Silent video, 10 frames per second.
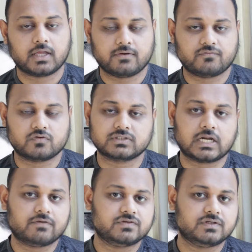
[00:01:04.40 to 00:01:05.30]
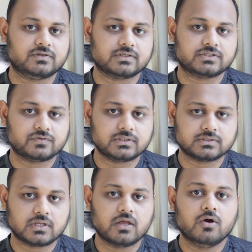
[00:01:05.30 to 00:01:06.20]
and for service
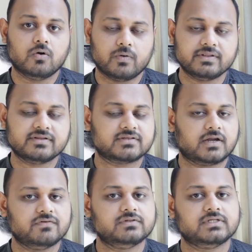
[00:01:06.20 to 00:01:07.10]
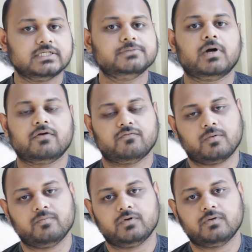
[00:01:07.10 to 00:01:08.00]
industries, when the service is
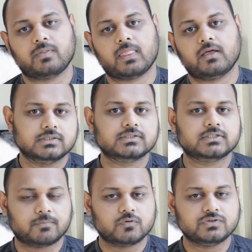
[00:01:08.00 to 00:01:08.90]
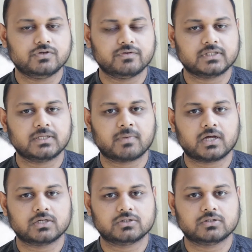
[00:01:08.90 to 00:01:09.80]
performed. Suppose during the
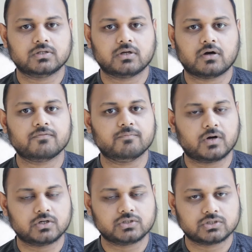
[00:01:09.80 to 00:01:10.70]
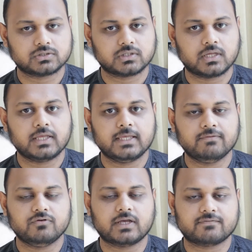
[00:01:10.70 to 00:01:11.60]
month of March,
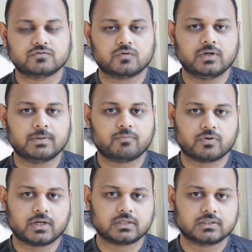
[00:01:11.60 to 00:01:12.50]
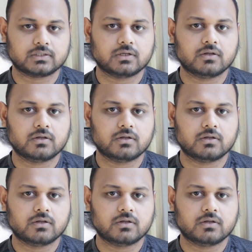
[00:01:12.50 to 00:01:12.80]
if we have sold a product